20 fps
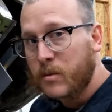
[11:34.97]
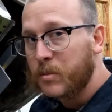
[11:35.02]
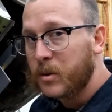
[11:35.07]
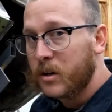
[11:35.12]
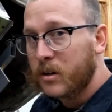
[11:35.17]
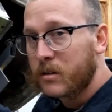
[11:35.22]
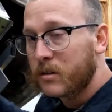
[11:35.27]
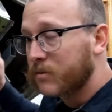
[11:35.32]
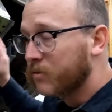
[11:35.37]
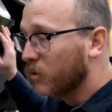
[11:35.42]
up
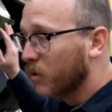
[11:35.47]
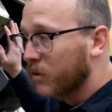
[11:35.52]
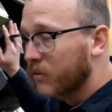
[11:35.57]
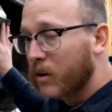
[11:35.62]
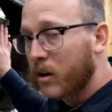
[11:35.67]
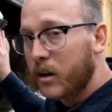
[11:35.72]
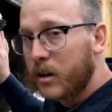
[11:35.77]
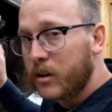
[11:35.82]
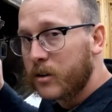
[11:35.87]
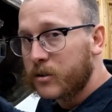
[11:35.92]
here on the front of
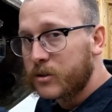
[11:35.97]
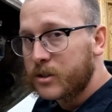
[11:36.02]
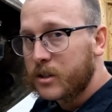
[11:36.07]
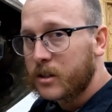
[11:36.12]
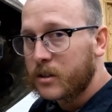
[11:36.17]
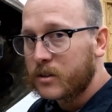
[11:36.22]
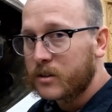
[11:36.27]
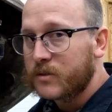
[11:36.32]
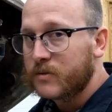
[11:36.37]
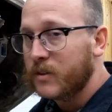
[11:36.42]
our heater
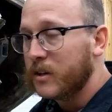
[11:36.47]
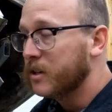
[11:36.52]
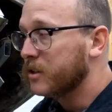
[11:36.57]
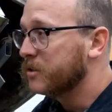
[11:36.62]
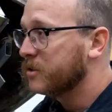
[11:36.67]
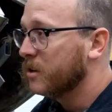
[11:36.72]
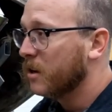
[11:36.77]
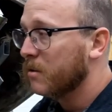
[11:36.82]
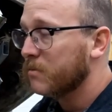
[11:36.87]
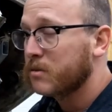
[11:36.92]
channels
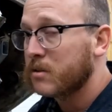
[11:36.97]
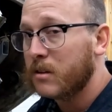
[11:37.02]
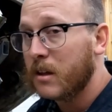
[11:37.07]
finished up.